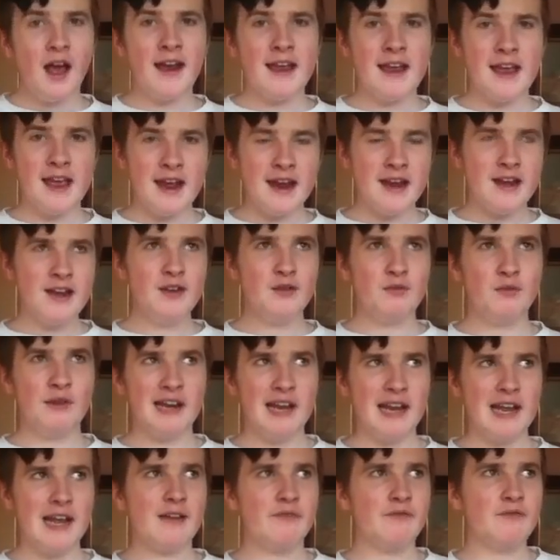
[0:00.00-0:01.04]
I hate it
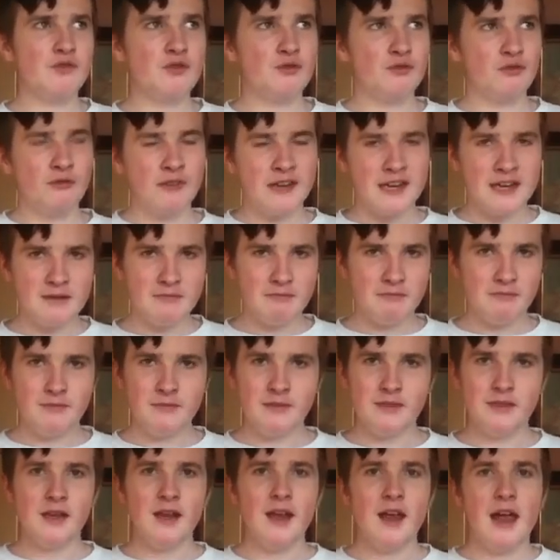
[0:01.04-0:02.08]
when I have
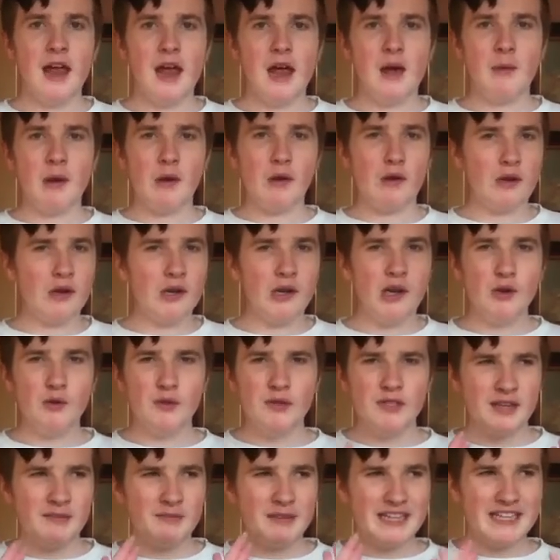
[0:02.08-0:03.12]
dreams about
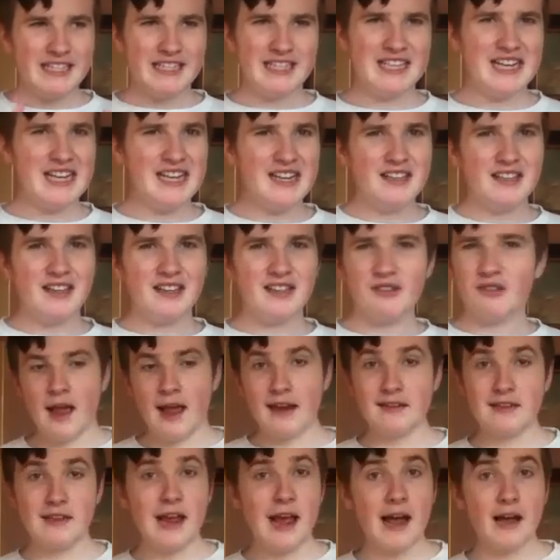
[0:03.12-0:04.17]
losing my teeth. I
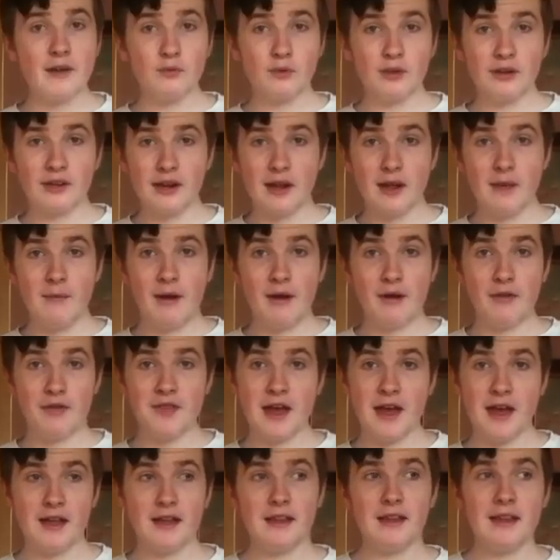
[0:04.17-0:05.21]
actually had one about
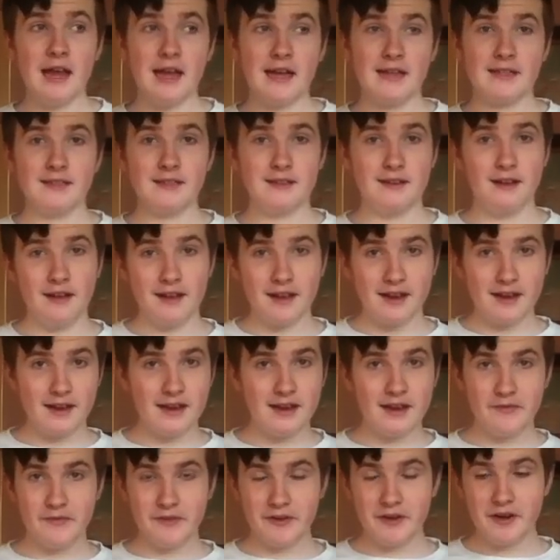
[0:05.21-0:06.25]
that last night
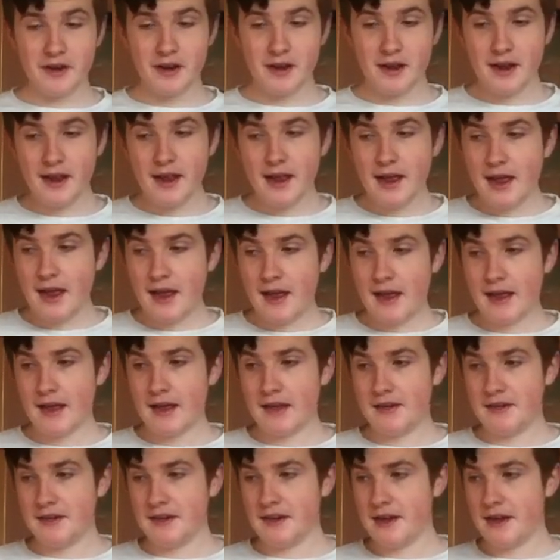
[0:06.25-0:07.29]
even,
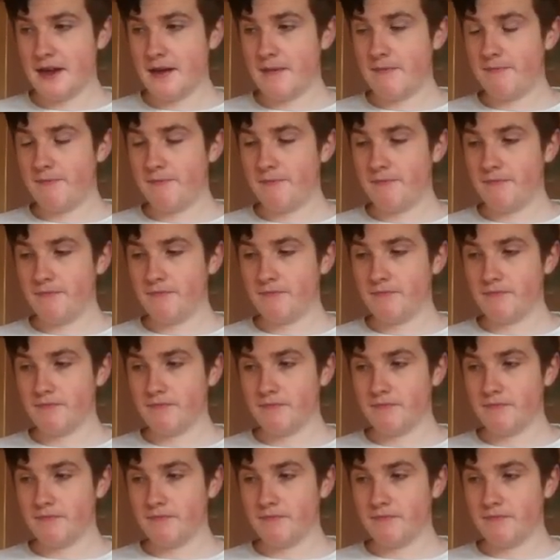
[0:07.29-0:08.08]
and um,